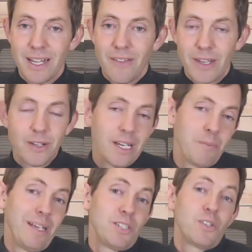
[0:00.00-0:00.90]
then you're going to
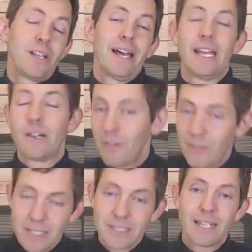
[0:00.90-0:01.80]
base your diet around
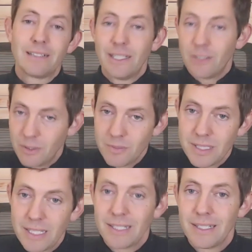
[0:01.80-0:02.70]
things like legumes
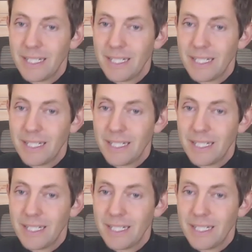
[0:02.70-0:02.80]
and